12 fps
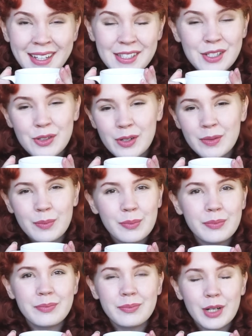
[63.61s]
as you can
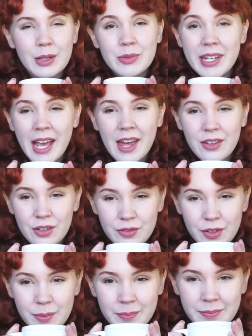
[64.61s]
probably gather
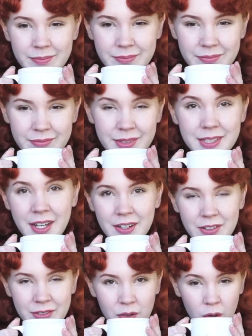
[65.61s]
from the
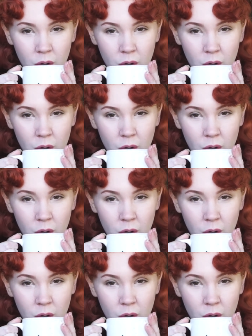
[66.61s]
title.